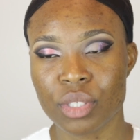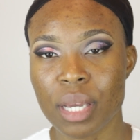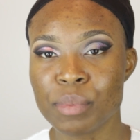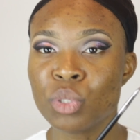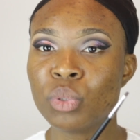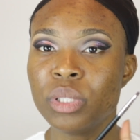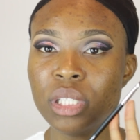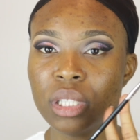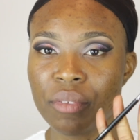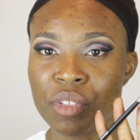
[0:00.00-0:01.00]
So I
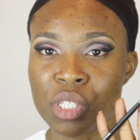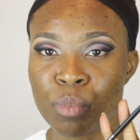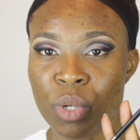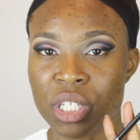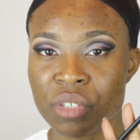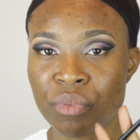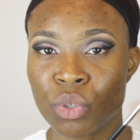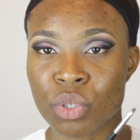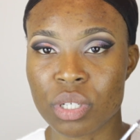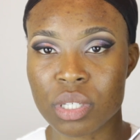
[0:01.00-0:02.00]
absolutely love this brush
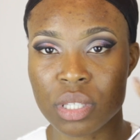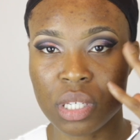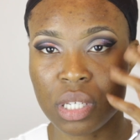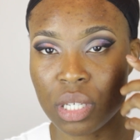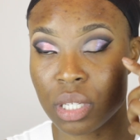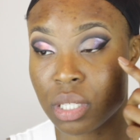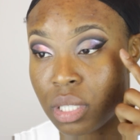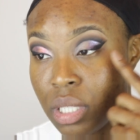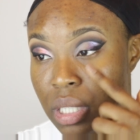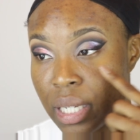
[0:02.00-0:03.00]
for the
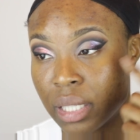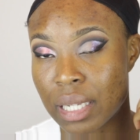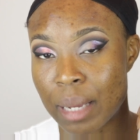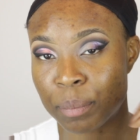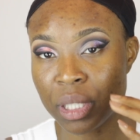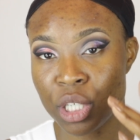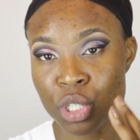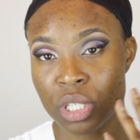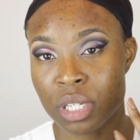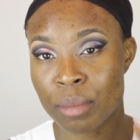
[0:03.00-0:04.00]
detail
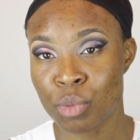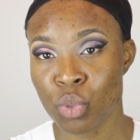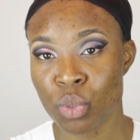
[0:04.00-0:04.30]
application that I'm